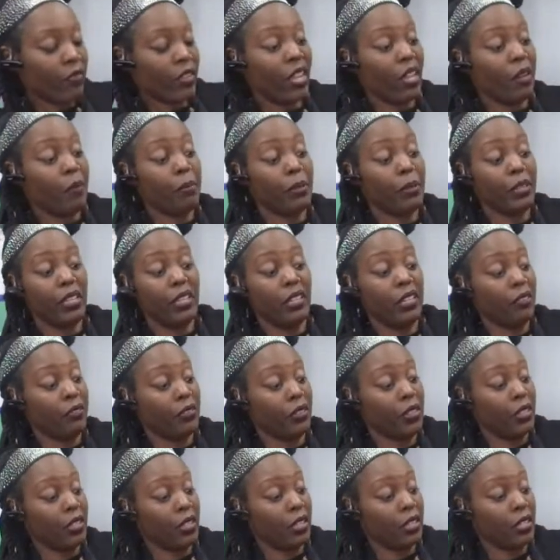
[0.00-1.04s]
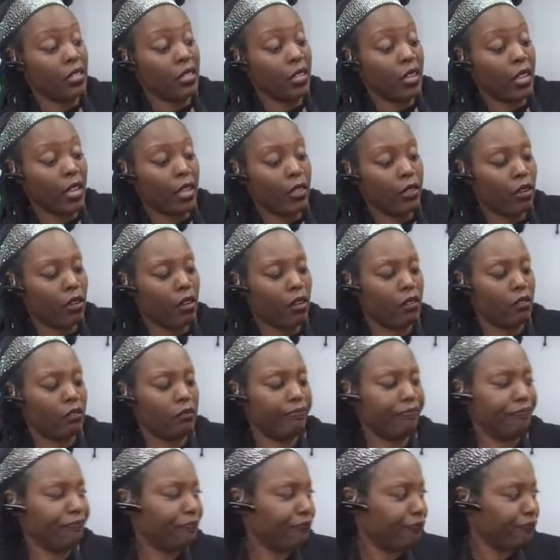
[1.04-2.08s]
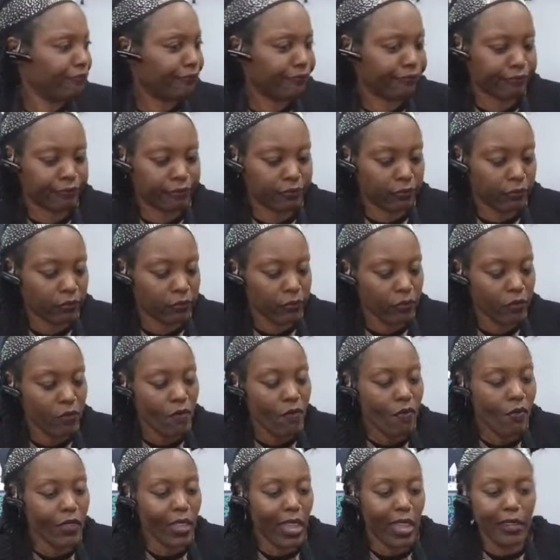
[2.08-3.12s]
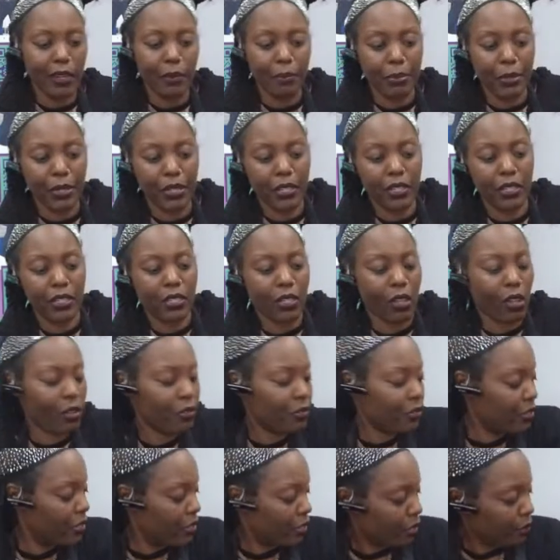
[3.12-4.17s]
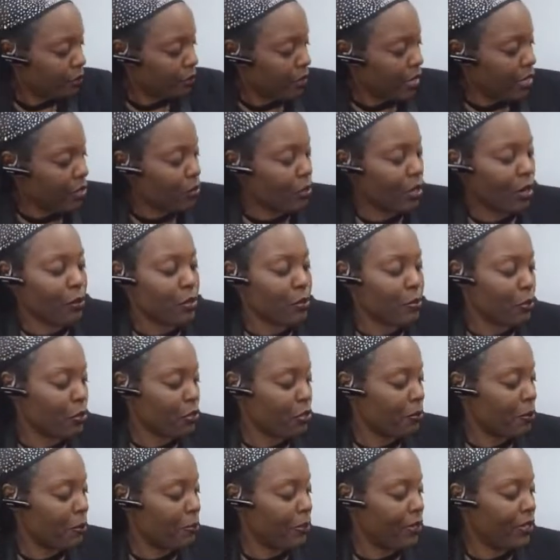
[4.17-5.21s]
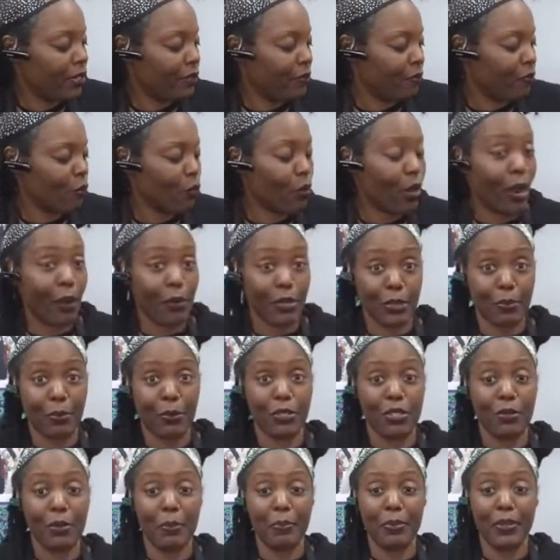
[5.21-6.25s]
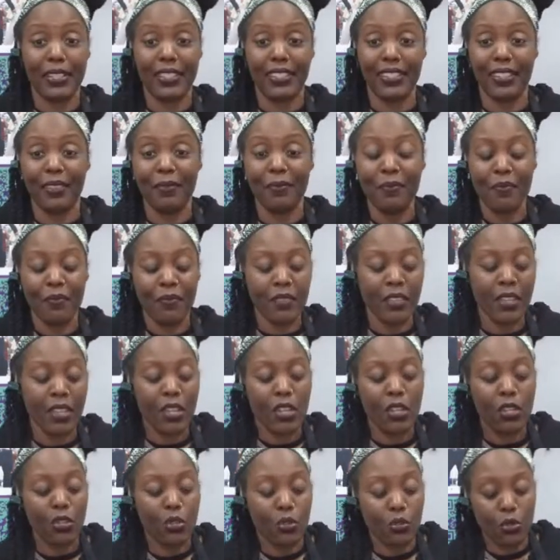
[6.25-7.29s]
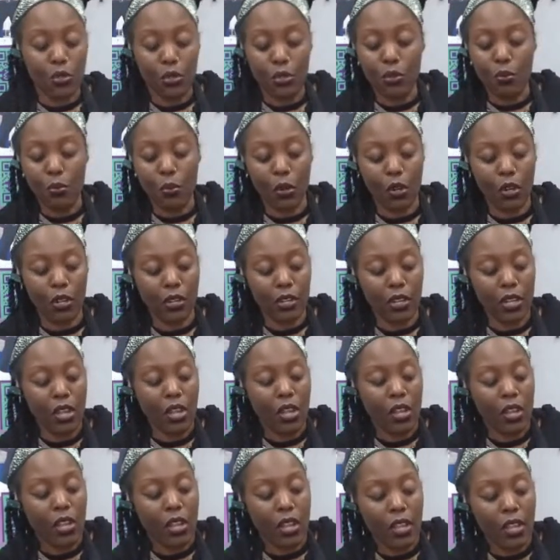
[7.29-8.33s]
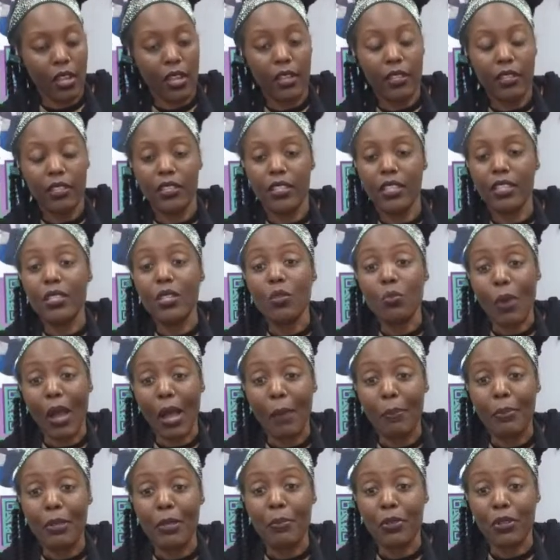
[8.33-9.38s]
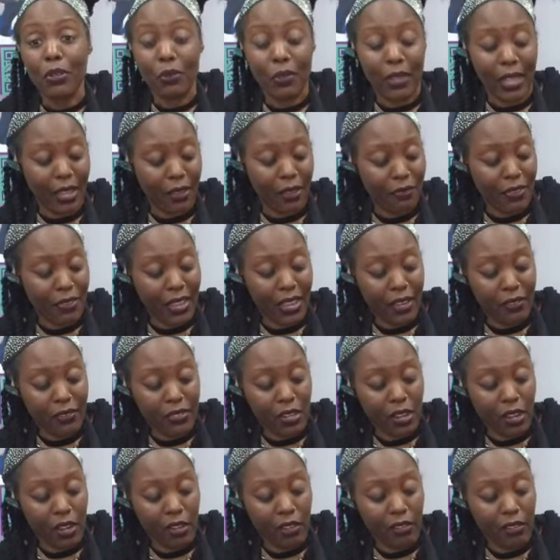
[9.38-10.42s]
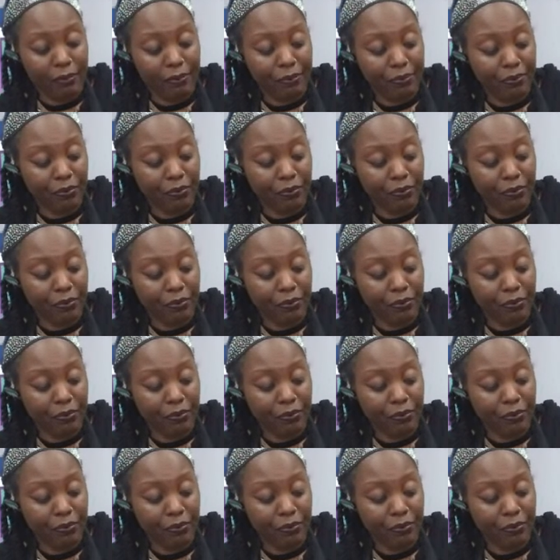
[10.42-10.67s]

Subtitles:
and blend everything together. Oh, I didn't put any salt in here. That's what I was supposed to be putting, where I was supposed to be putting it. You do want, this is why people don't like FAVES, y'all.